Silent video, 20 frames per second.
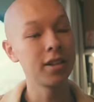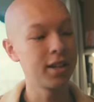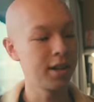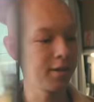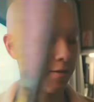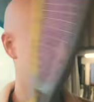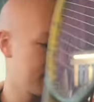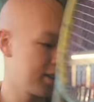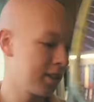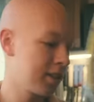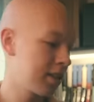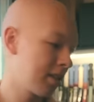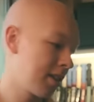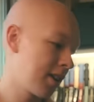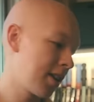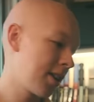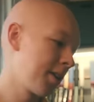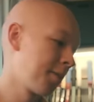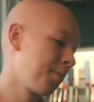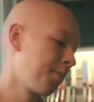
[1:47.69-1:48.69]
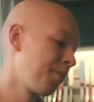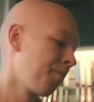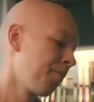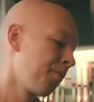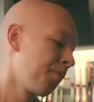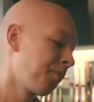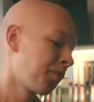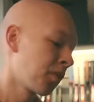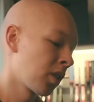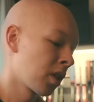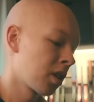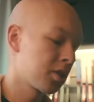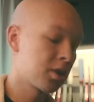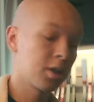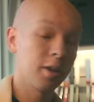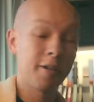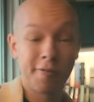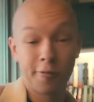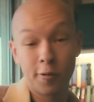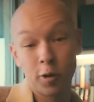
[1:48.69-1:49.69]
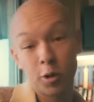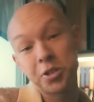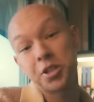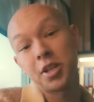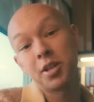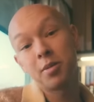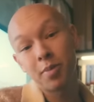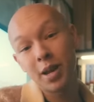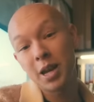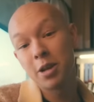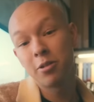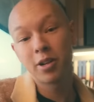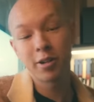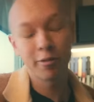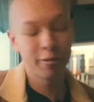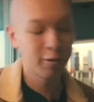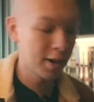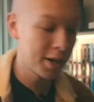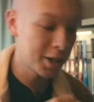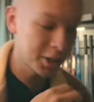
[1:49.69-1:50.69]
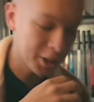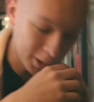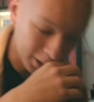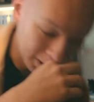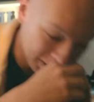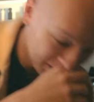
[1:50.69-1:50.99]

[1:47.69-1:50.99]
difference there. So a 14 pound differential,